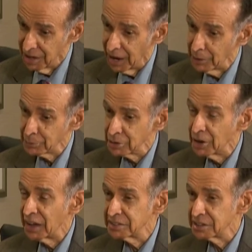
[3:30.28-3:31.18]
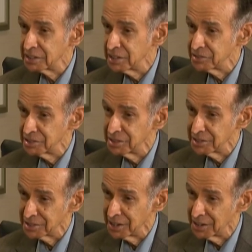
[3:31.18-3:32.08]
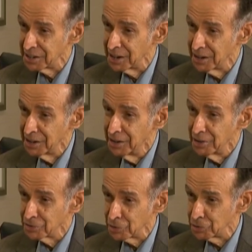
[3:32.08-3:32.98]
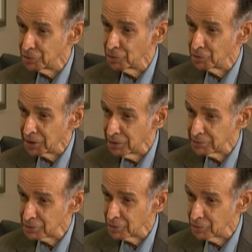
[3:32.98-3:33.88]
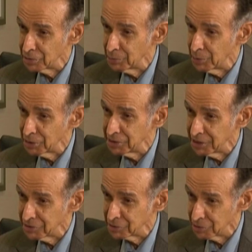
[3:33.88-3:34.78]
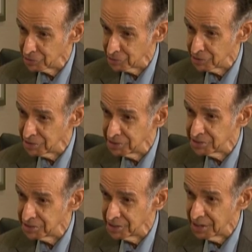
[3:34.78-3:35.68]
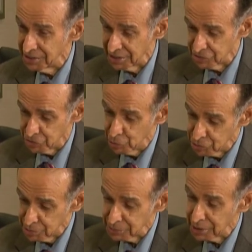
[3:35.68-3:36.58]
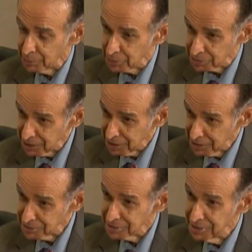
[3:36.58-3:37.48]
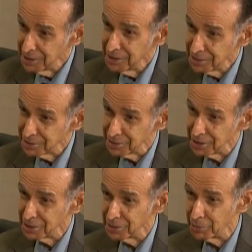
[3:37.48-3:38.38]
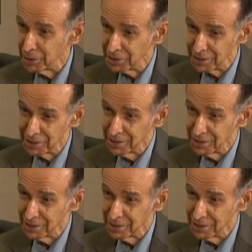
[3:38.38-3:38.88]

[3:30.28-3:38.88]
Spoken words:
I'm gathering this in this area, so you don't have it all over the body and so on. So that you do something about this to heal the body.